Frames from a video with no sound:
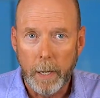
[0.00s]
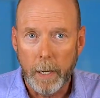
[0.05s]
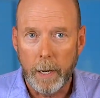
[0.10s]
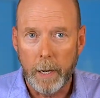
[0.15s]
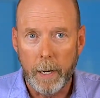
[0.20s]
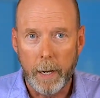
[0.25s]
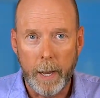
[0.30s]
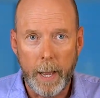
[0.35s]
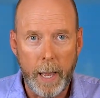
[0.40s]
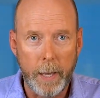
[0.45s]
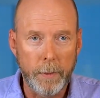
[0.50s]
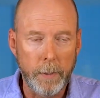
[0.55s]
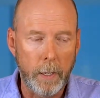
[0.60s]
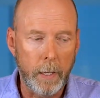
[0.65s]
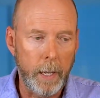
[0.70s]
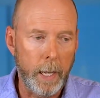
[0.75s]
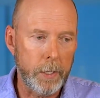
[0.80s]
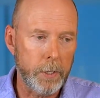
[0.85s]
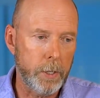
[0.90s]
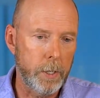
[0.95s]
And the
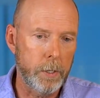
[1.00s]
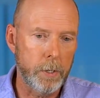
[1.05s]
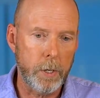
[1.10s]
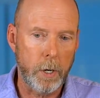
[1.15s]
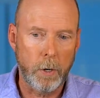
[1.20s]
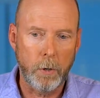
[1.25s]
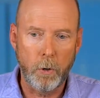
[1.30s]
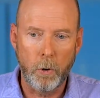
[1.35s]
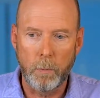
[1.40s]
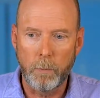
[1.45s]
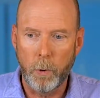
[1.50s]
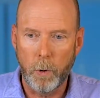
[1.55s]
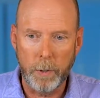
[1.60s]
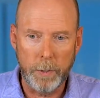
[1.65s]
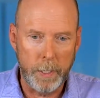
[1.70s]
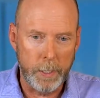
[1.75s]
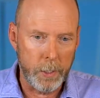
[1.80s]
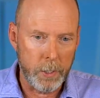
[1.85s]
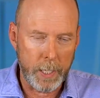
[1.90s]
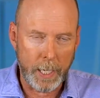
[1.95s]
lessons are no
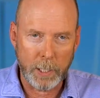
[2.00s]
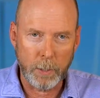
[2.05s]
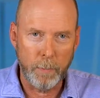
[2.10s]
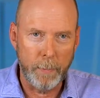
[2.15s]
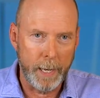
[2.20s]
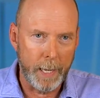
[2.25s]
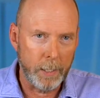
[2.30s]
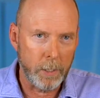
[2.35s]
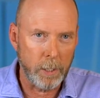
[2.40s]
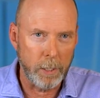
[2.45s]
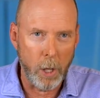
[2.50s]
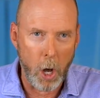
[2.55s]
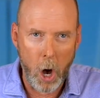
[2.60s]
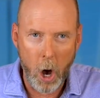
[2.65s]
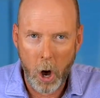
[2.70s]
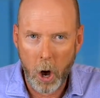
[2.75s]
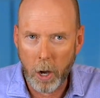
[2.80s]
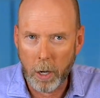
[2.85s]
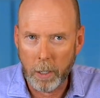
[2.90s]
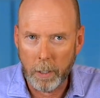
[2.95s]
more than 6 minutes
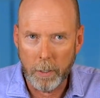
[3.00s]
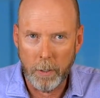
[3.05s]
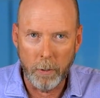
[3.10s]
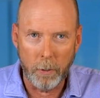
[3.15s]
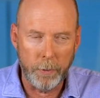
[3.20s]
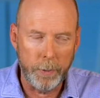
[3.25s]
long.